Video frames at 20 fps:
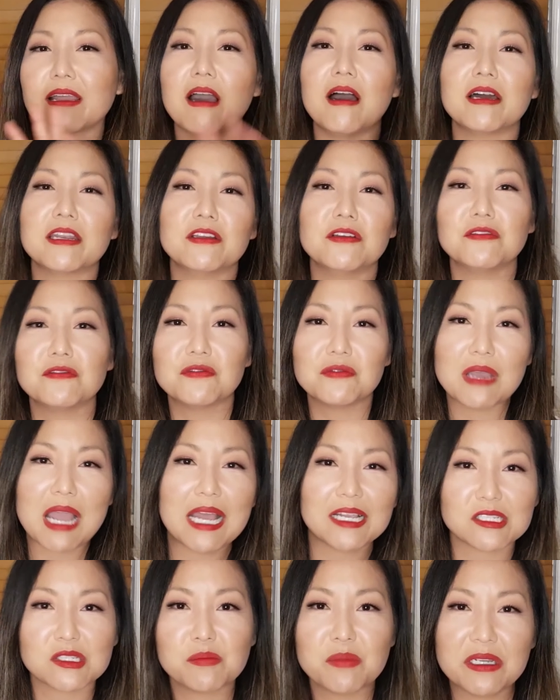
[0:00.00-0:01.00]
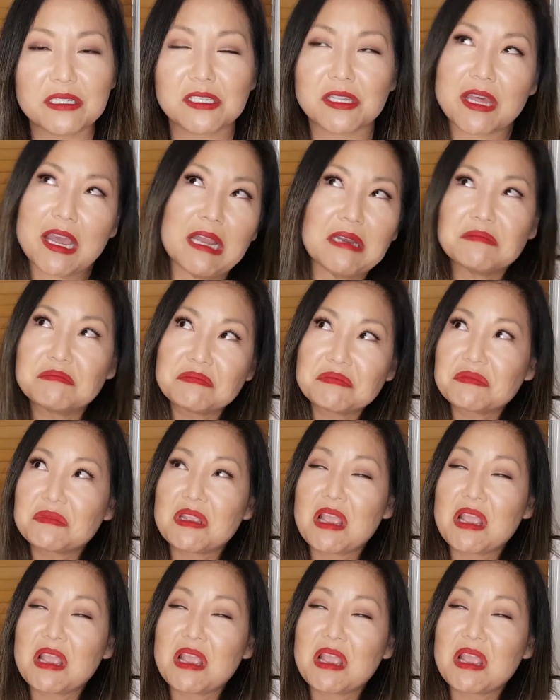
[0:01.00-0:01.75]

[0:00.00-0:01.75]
kind of aspect that